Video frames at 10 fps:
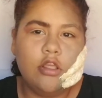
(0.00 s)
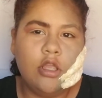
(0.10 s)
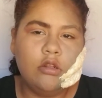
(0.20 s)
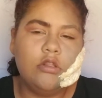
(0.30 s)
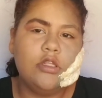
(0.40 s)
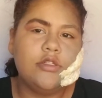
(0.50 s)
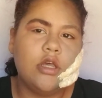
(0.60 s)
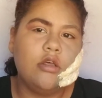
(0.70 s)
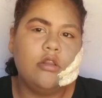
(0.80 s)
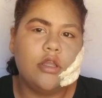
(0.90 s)
Can't really
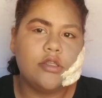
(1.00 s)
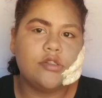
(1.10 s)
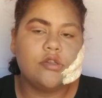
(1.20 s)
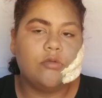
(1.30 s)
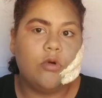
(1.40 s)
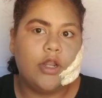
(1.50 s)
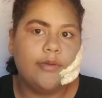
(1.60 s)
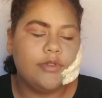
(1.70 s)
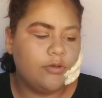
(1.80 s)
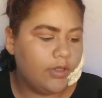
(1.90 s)
tell as to what
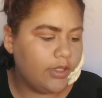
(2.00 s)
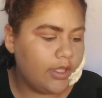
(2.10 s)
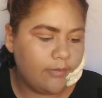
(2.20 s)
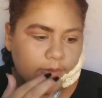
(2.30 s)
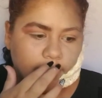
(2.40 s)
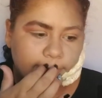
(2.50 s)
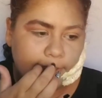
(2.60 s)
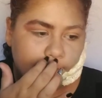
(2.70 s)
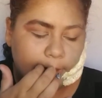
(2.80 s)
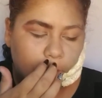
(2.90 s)
I'm doing yet because
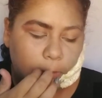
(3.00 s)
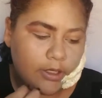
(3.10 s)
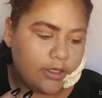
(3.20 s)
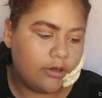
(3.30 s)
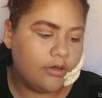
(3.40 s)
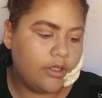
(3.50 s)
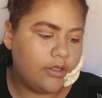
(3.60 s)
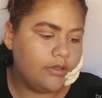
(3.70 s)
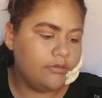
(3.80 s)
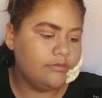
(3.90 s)
I'm nowhere near done,